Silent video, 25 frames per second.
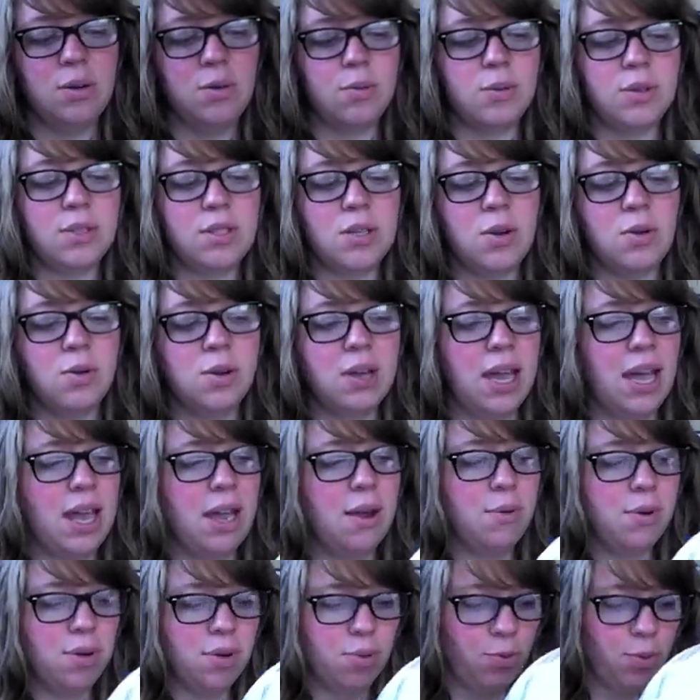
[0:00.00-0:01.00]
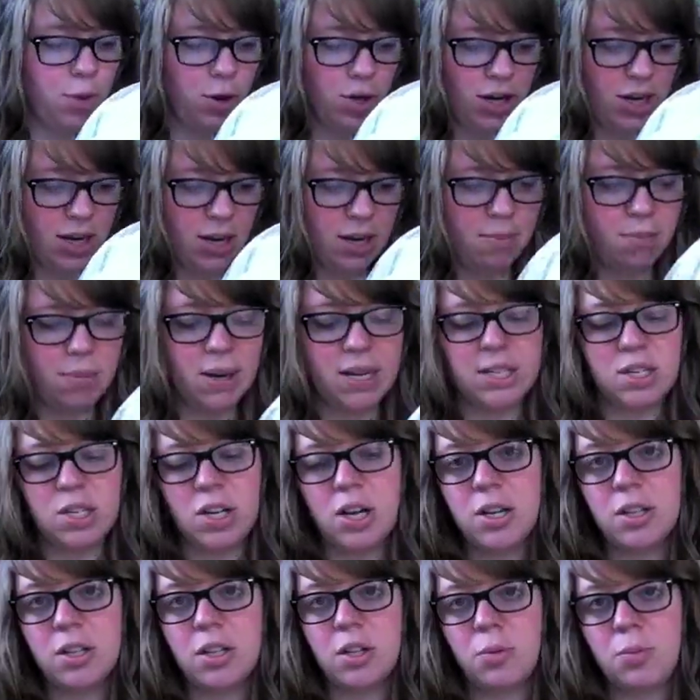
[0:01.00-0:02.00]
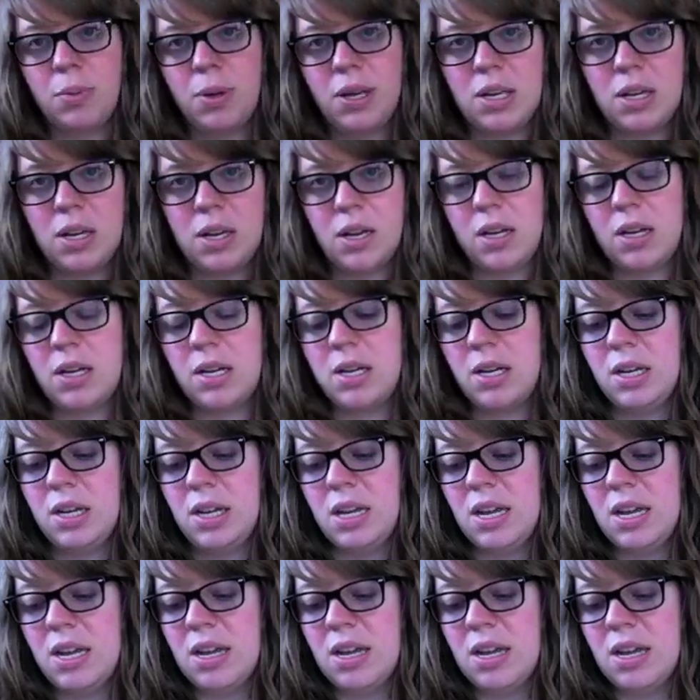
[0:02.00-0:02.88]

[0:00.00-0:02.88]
was okay with putting in my toddler piñata.